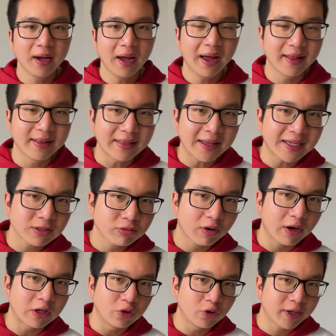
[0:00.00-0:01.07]
And that's
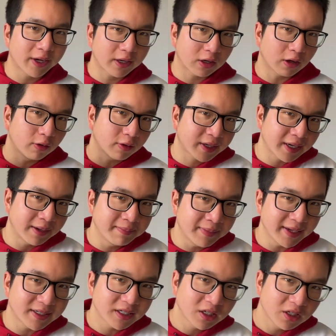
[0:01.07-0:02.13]
why you can go
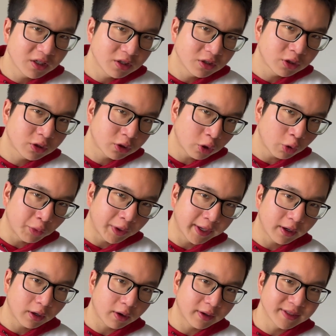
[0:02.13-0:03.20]
commit to it
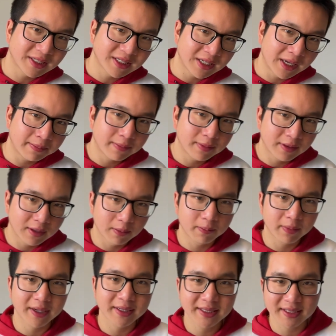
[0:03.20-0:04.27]
on step
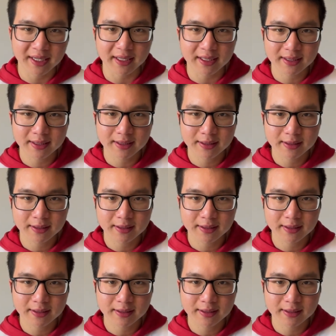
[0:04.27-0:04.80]
number 6,